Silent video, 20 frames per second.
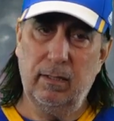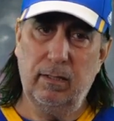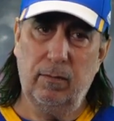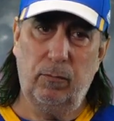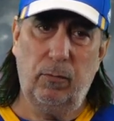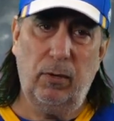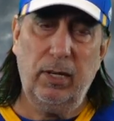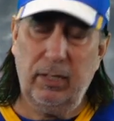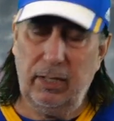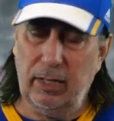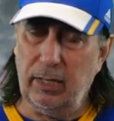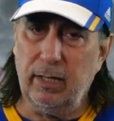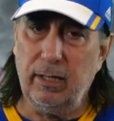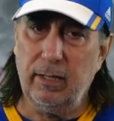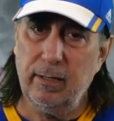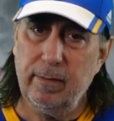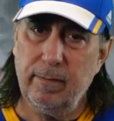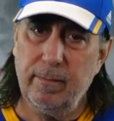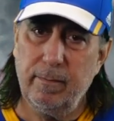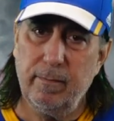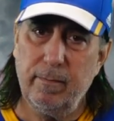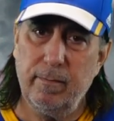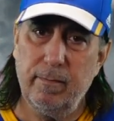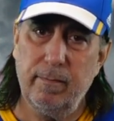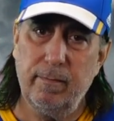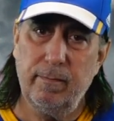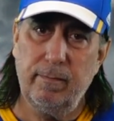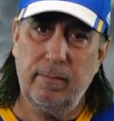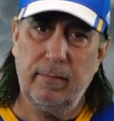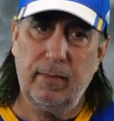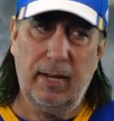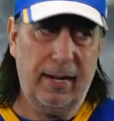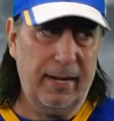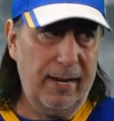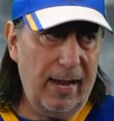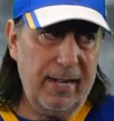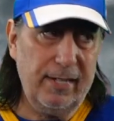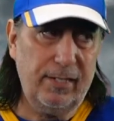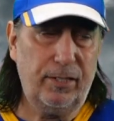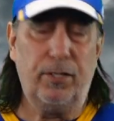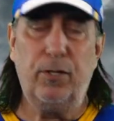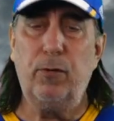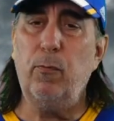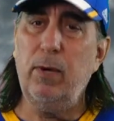Really? I ask you,